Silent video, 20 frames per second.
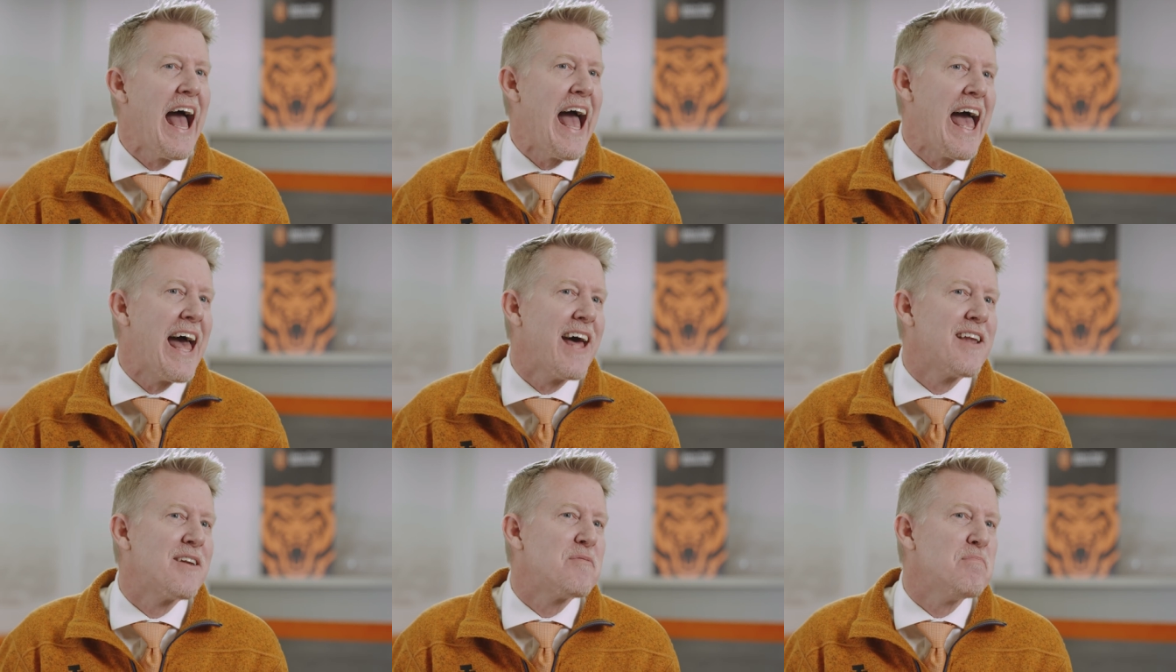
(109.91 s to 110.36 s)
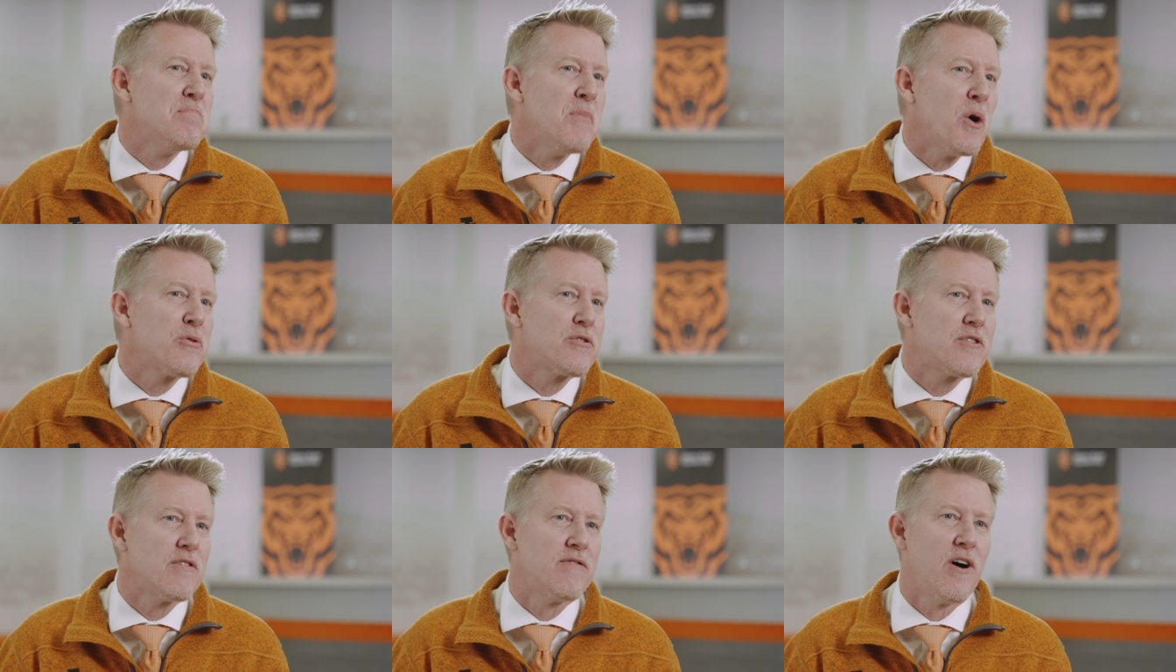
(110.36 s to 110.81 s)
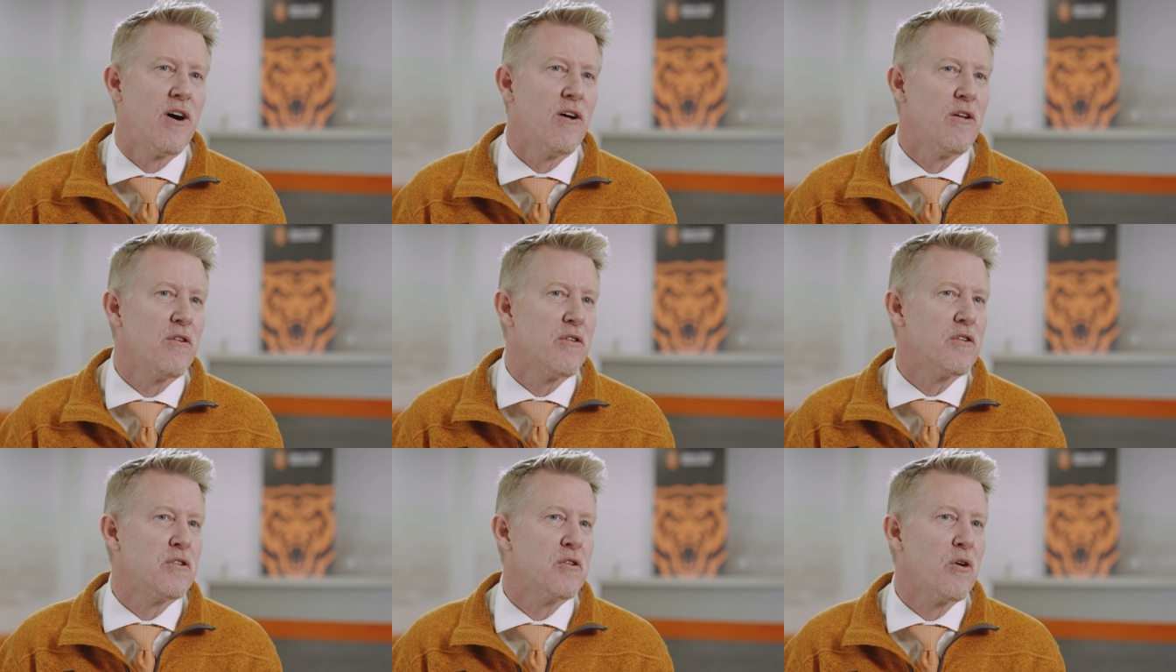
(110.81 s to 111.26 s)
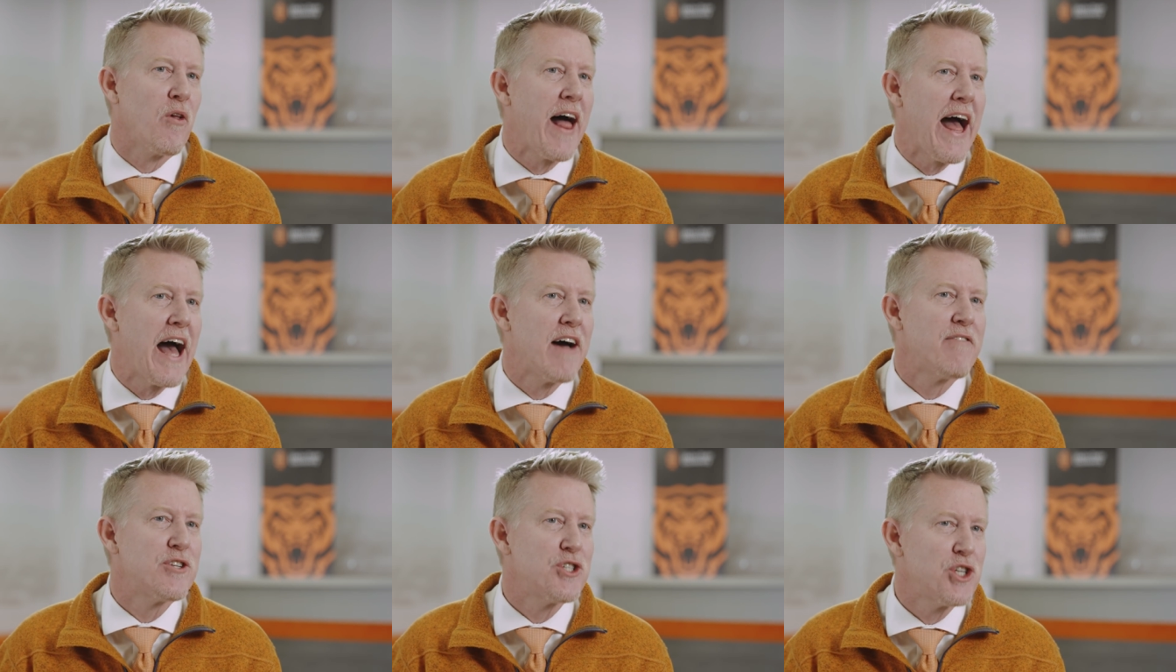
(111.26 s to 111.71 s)
and most of all, you'll
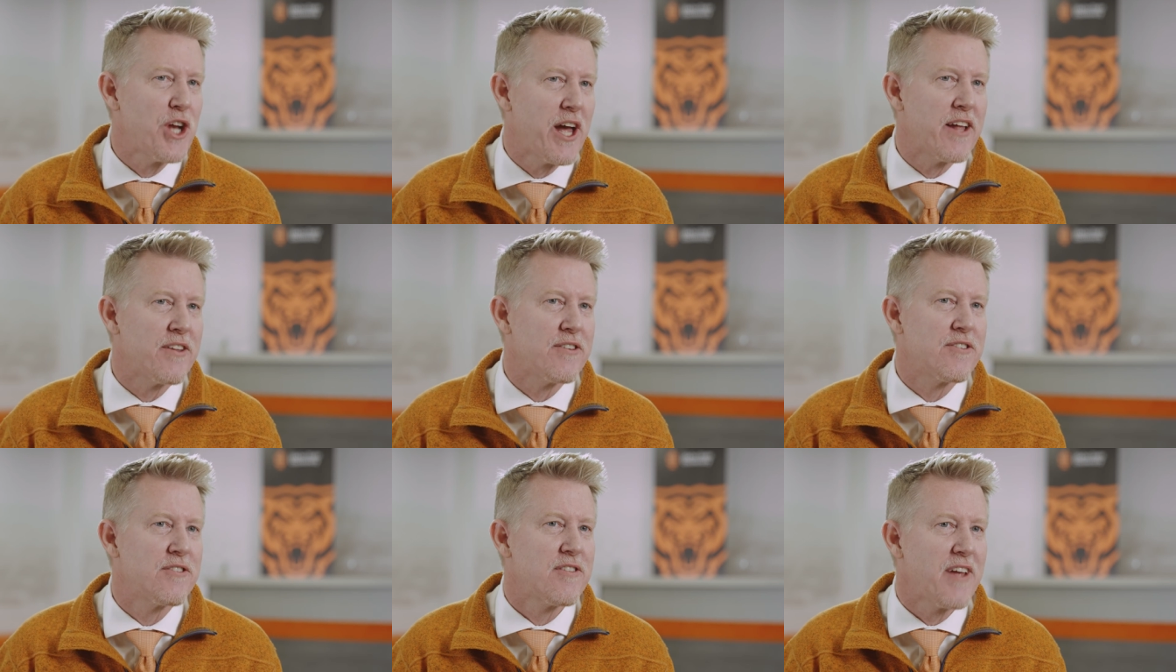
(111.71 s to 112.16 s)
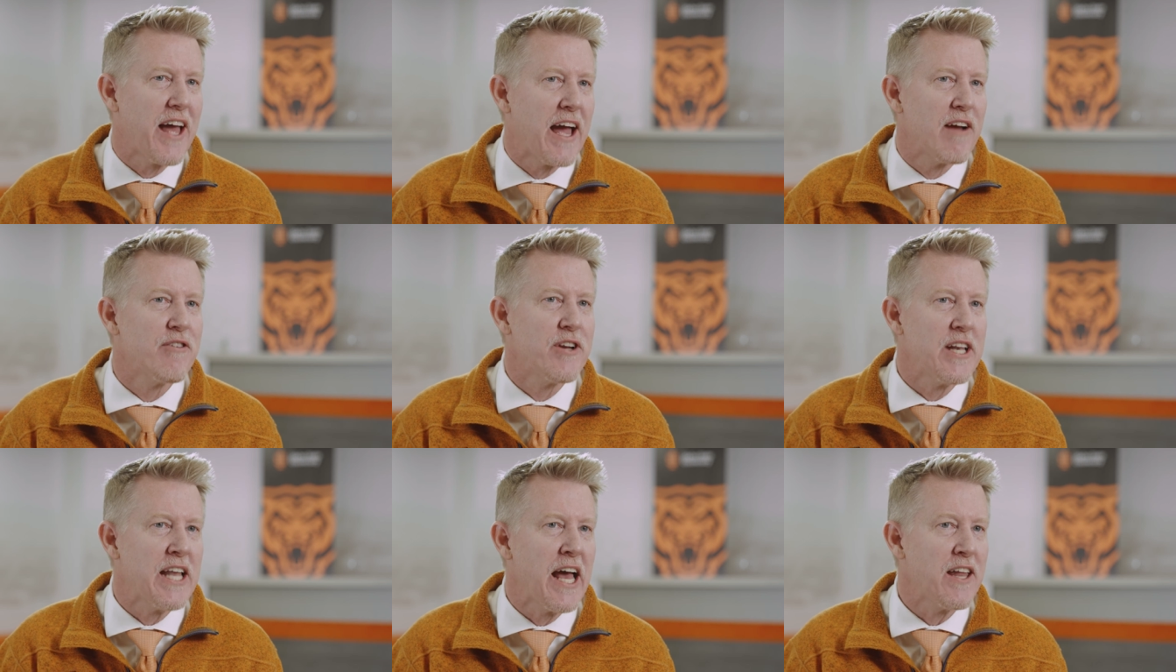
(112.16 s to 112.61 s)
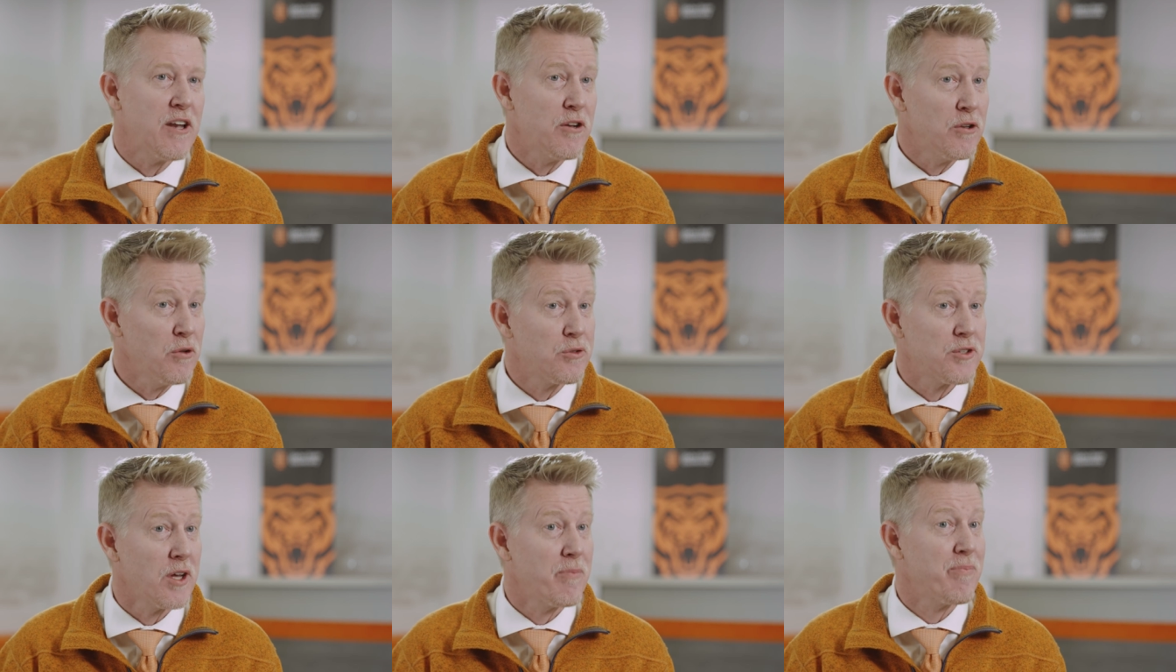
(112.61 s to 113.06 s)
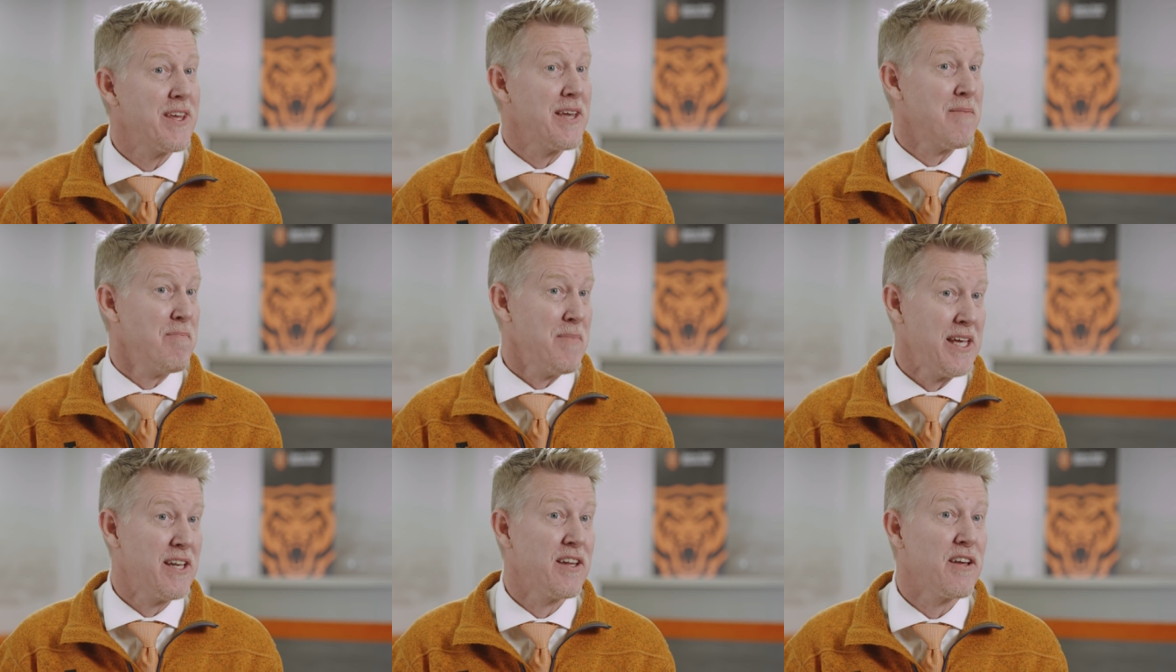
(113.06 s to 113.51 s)
have a chance every day to do
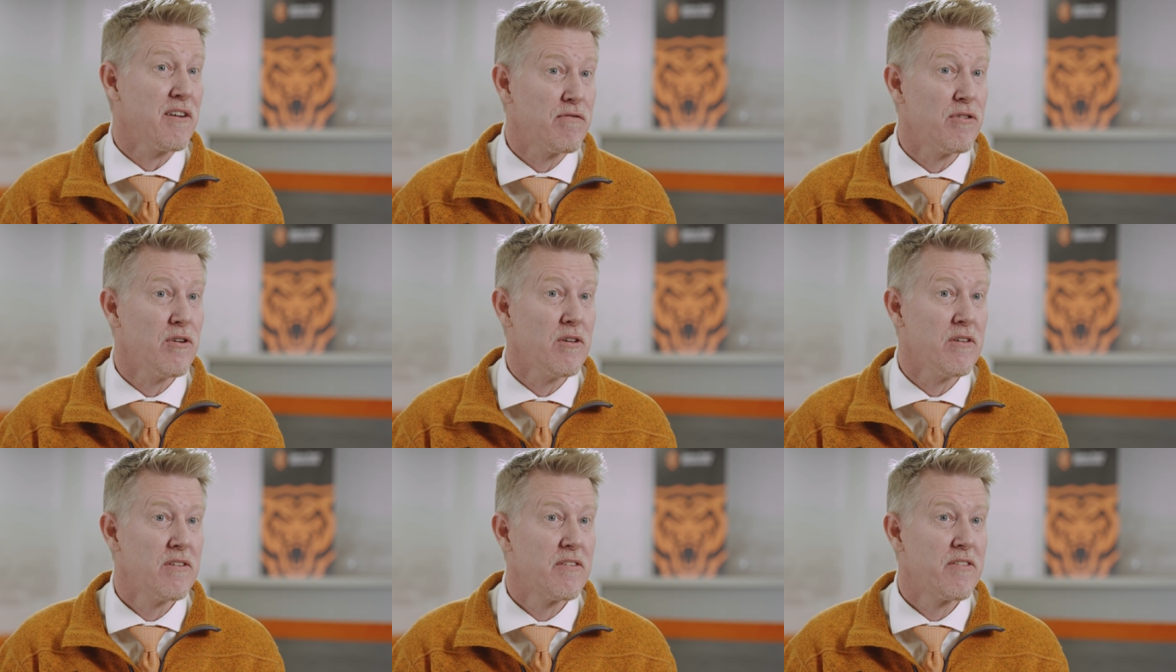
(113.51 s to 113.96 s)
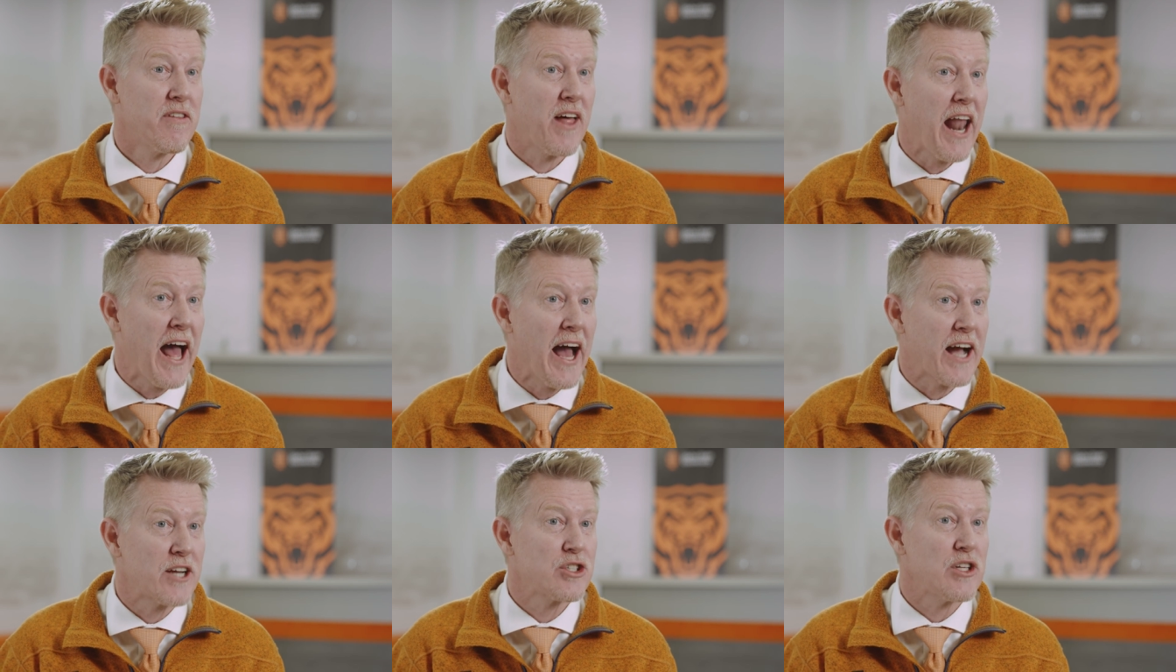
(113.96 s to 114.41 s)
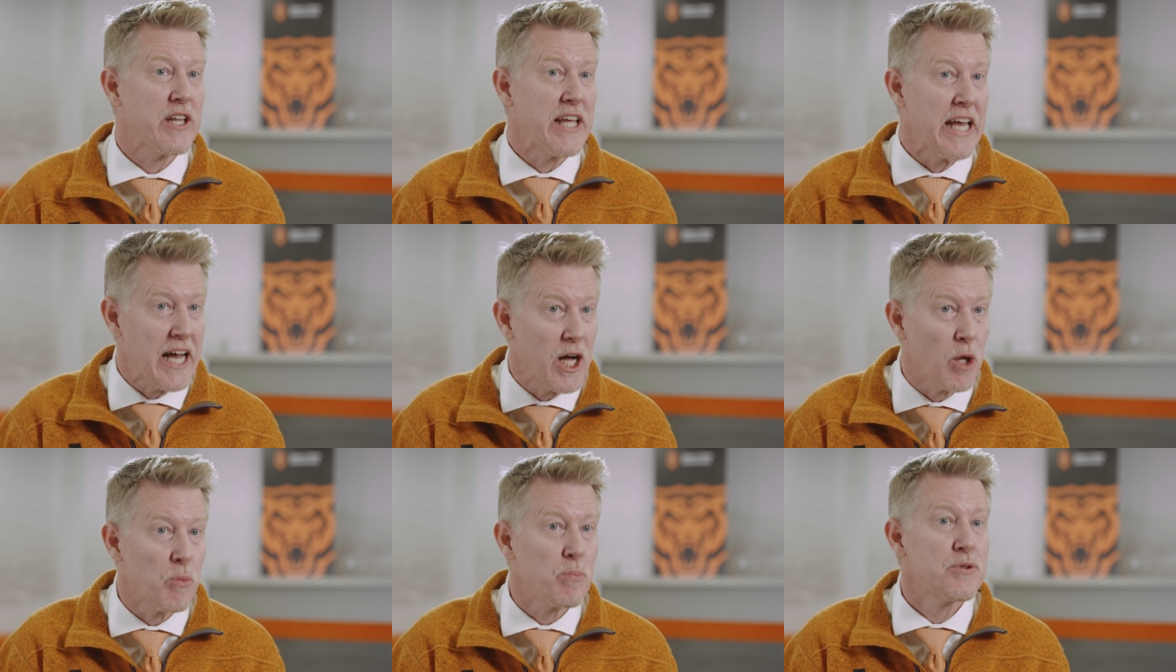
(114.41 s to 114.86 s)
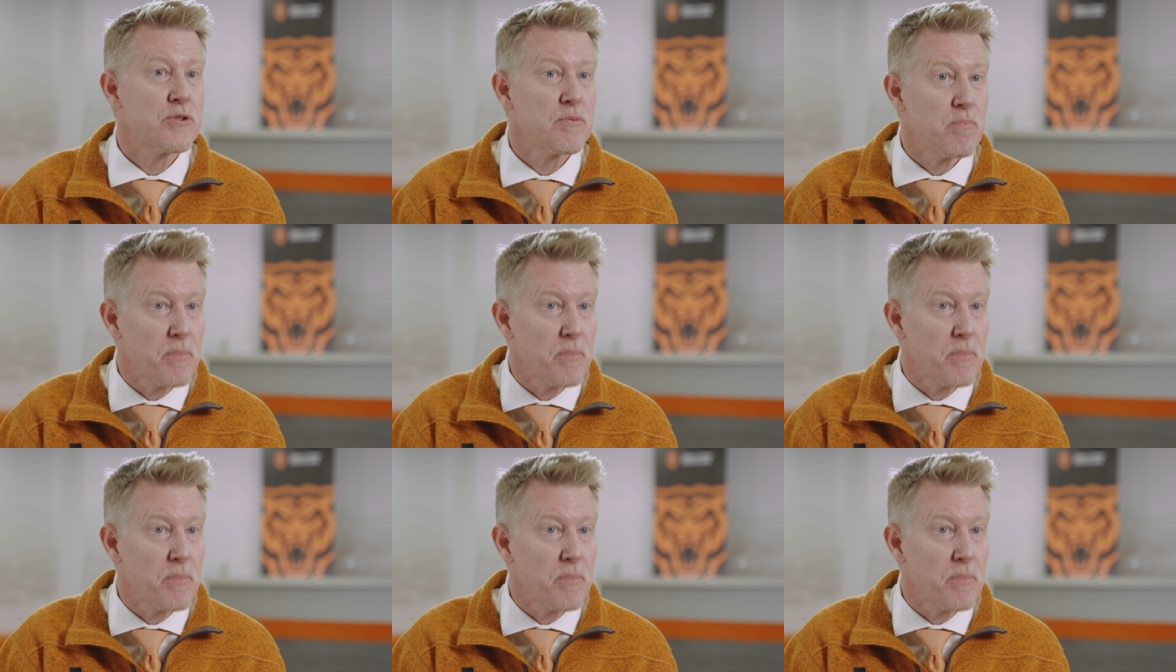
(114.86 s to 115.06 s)
something meaningful that actually helps